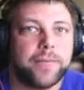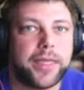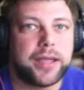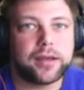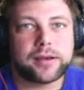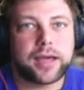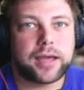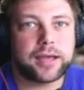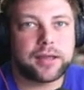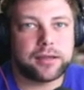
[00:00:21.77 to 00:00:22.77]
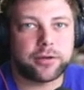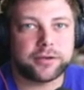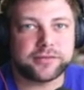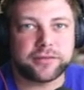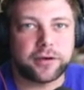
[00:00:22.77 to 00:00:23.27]
and I am
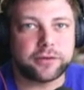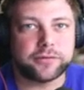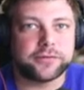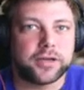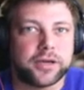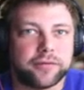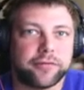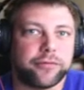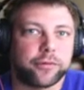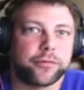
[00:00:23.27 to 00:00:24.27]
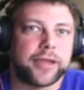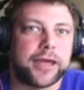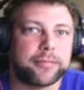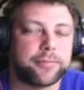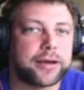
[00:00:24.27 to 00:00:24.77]
also the host of the Floor
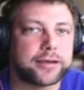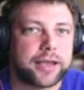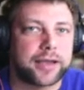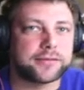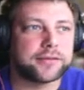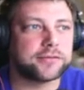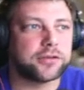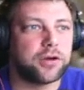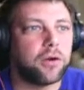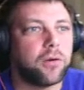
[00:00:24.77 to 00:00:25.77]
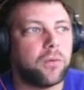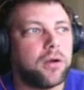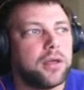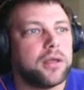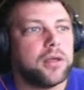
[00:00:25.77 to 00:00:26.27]
Academy podcast. So,
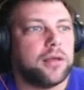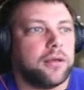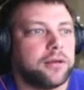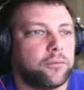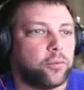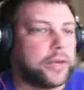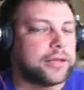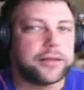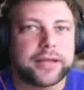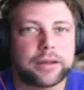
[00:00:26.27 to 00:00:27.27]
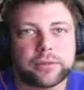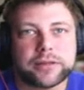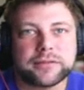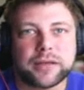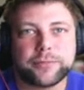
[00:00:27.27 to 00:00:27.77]
weekly, I
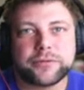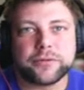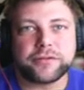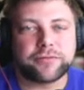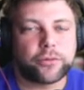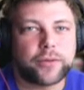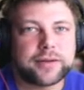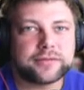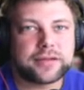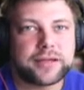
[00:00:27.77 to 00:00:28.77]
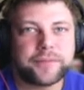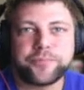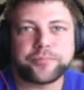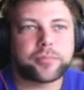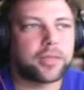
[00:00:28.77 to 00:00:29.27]
release episodes every Wednesday.
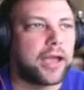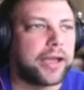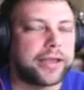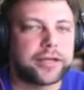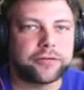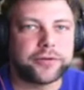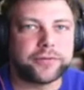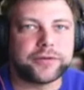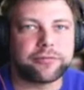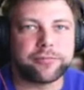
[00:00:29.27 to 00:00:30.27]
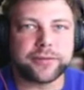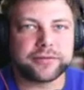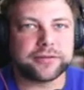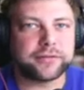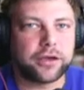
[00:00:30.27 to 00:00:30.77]
I interview different
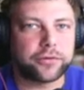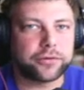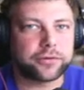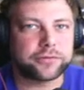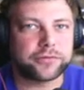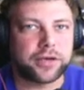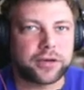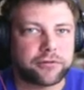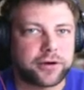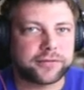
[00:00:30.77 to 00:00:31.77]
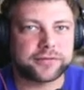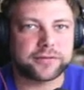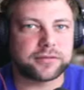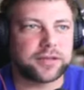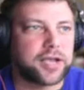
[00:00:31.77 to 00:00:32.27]
business owners across
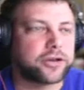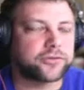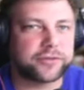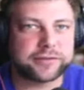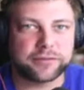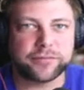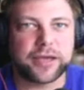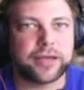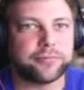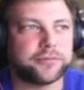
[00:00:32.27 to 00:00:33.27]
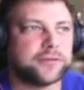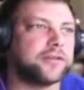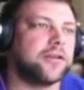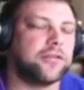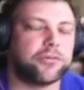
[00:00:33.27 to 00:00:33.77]
the country, sometimes
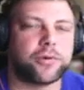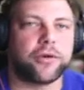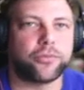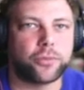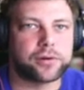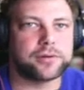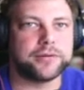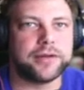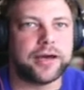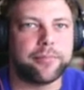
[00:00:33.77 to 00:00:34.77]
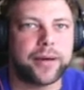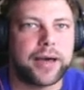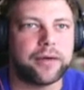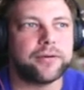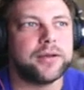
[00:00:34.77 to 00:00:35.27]
throughout the world, about